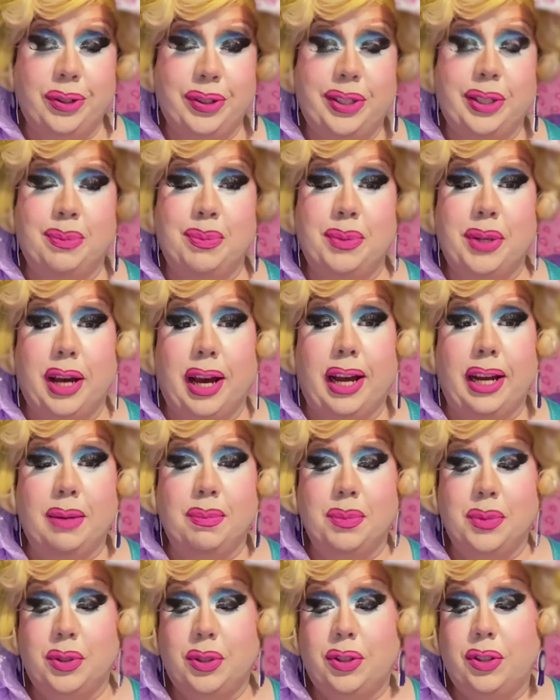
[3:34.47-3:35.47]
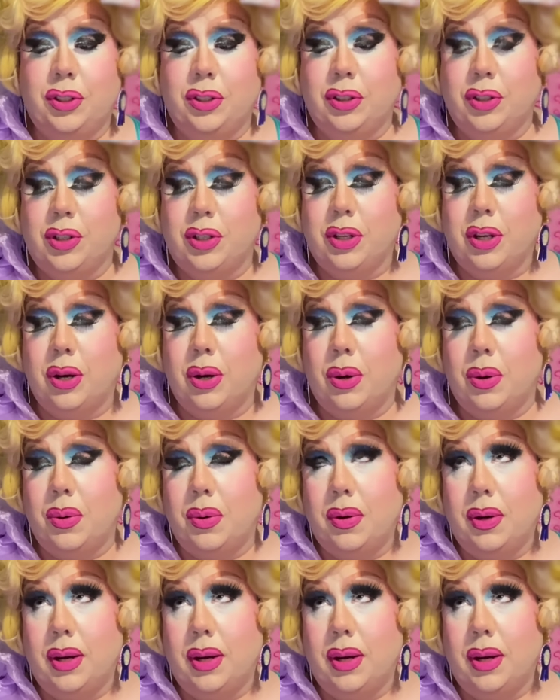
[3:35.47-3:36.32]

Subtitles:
sometimes. So